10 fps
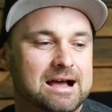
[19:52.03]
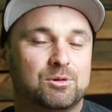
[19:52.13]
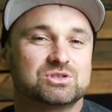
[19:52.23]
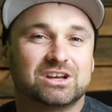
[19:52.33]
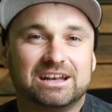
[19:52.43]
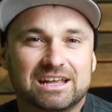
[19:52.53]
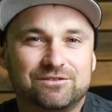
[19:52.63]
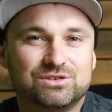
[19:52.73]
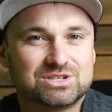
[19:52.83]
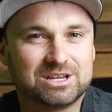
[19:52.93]
I'm also going to
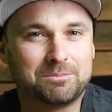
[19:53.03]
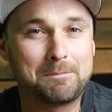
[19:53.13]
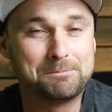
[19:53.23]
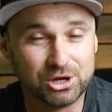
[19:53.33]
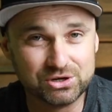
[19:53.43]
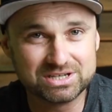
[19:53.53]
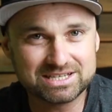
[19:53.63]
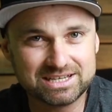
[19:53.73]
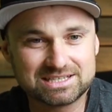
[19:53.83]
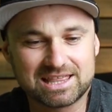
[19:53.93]
give you some
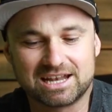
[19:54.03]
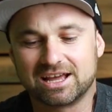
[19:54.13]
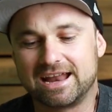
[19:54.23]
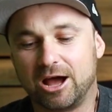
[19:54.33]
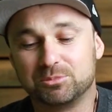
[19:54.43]
bonuses that are going to